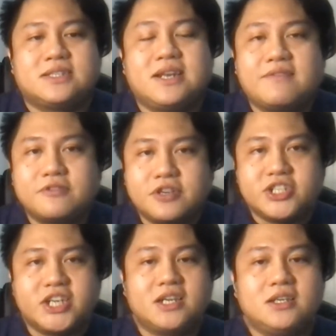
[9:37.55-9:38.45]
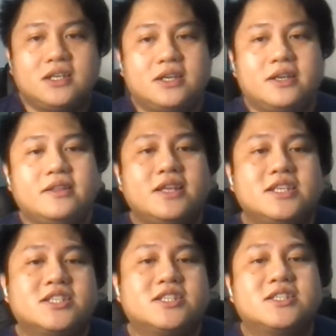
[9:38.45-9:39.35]
It's leveraging
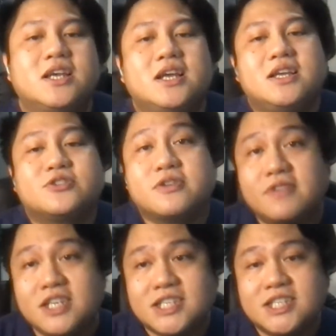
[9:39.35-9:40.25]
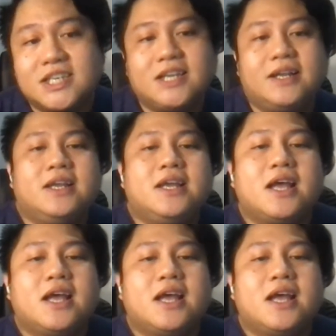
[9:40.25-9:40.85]
this service,